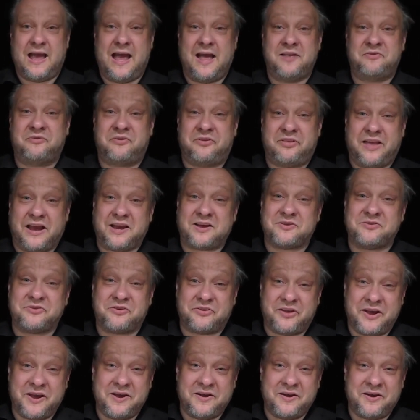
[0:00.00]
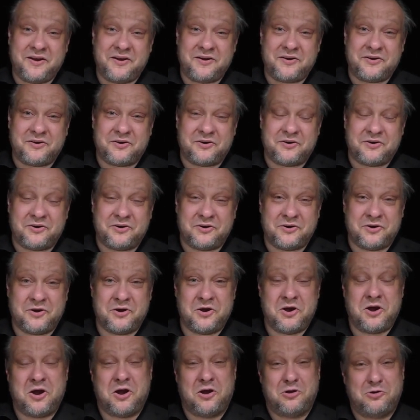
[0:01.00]
And second thing,
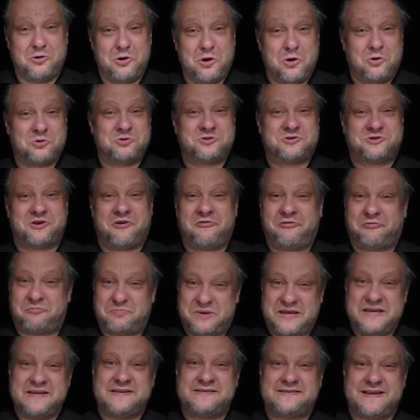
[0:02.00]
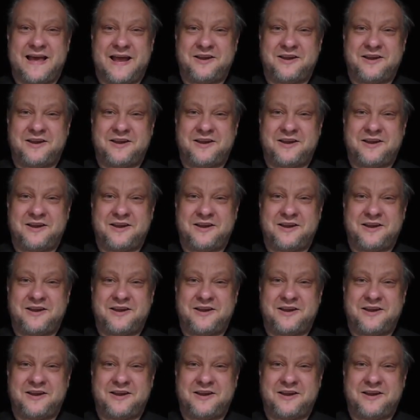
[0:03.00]
loads of peace